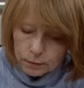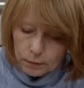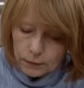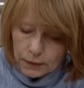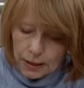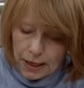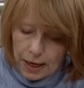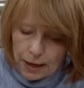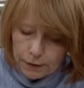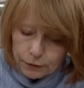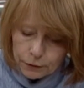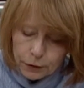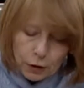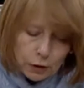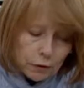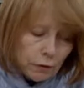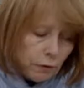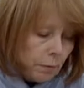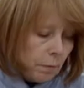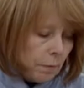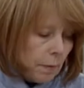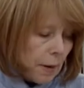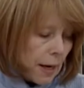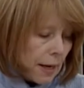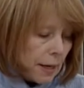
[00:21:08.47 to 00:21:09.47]
After you've
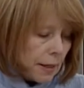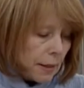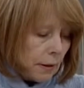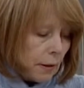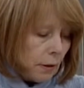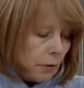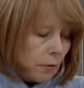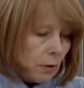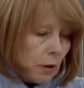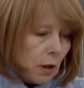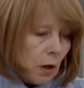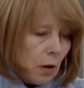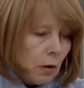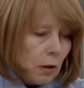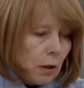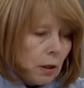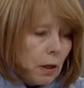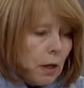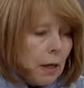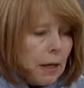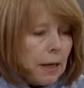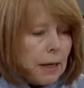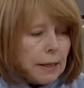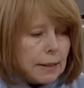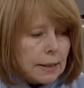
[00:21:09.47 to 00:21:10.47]
made the granola,
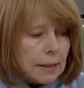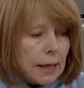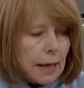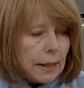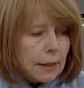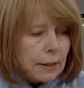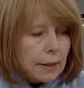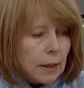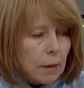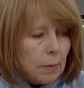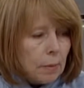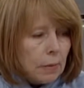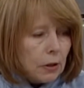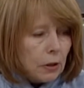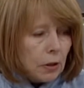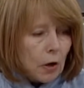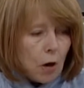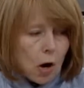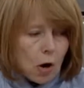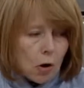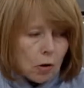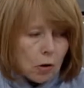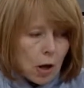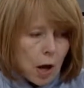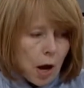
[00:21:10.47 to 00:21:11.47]
take some of your
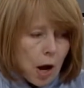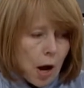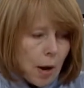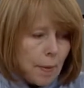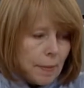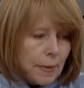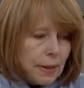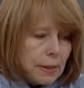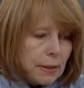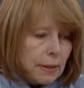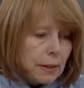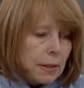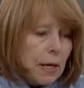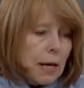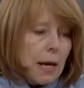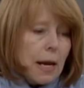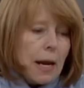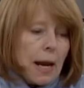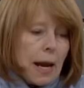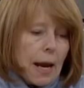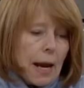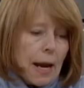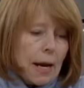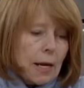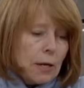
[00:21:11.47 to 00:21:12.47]
whole almonds
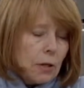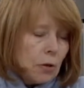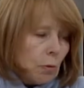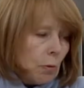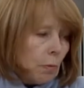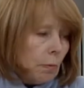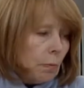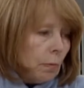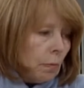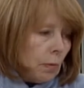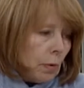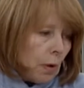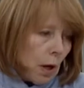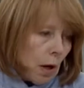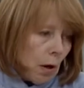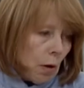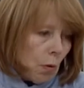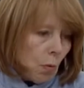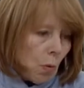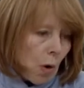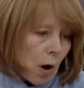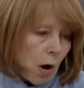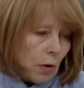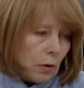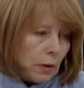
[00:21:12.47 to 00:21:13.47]
and your
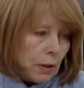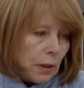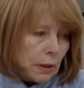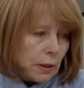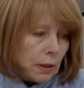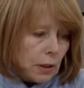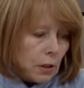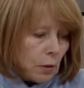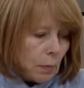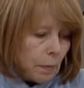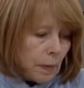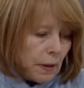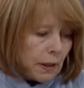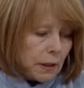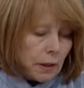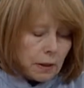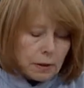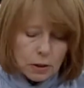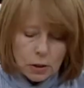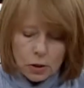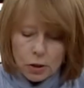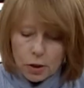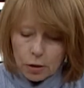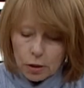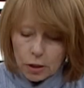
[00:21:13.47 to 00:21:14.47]
walnuts and your pecans,
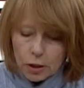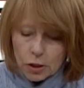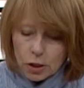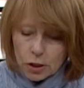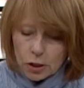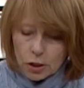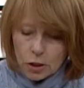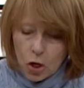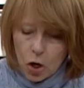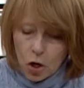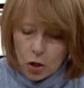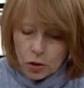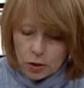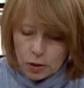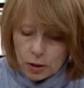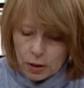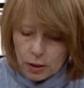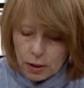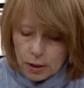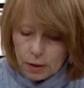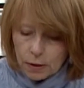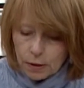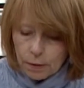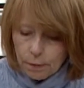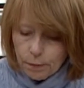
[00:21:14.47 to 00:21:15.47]
and you can just toss it in
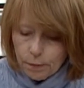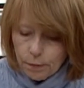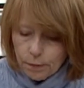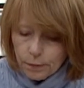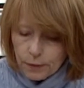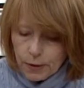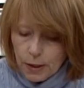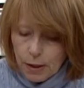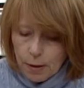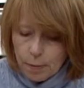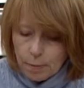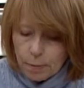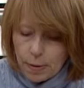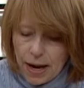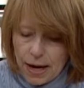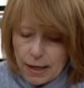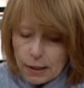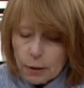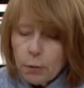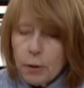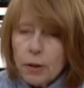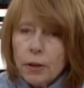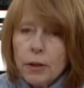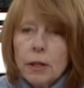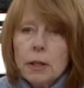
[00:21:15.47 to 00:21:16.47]
a bag
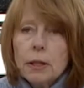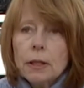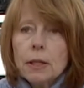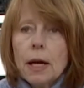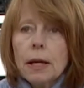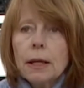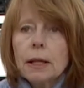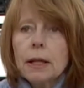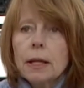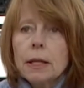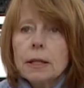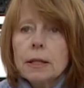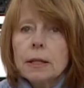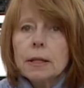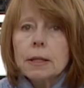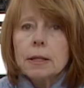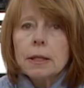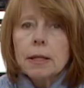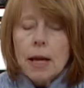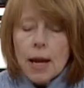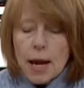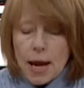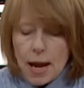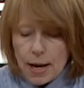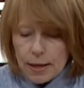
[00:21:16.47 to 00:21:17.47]
with you and take it as a
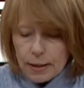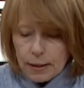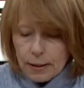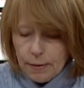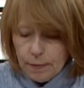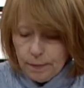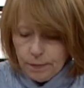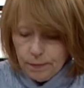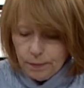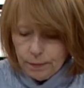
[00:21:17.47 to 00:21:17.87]
snack.